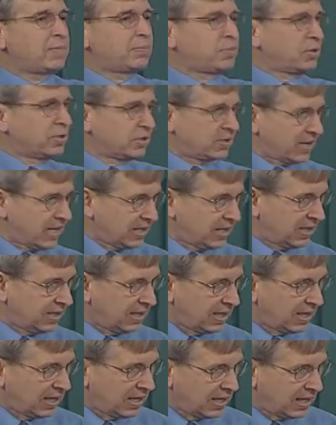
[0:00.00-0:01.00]
presented
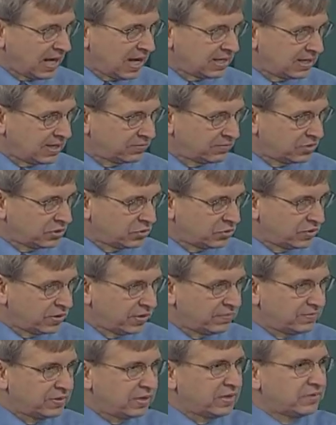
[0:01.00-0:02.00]
the idea of the
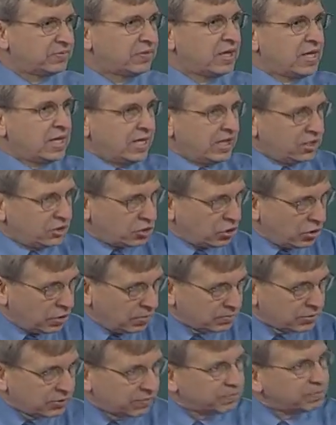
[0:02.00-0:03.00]
derivative in
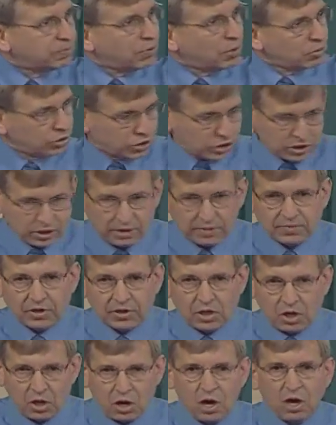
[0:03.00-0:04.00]
terms of motion, of a
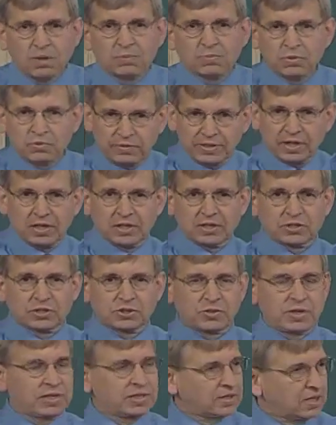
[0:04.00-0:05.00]
car moving on a
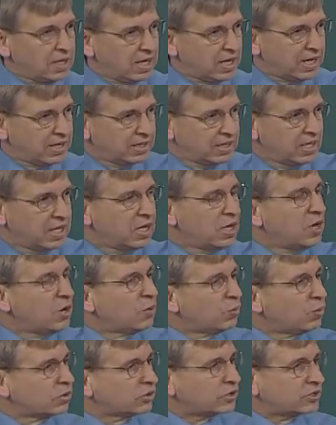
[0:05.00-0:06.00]
straight line,
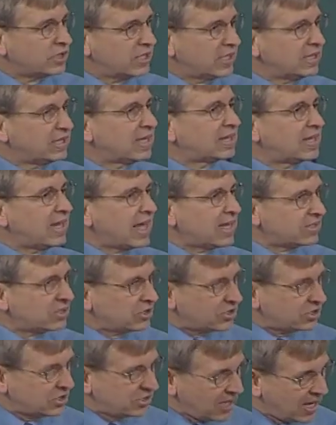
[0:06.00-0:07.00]
we'll see that
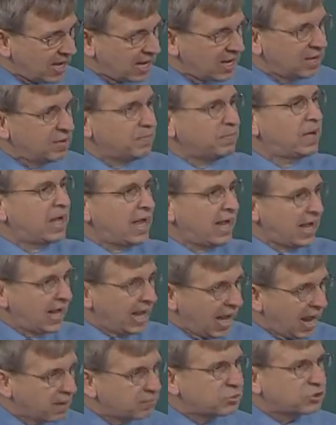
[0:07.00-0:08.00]
same
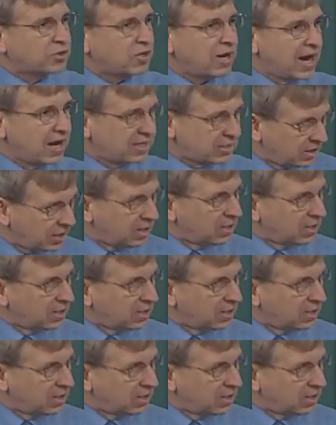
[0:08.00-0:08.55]
abstract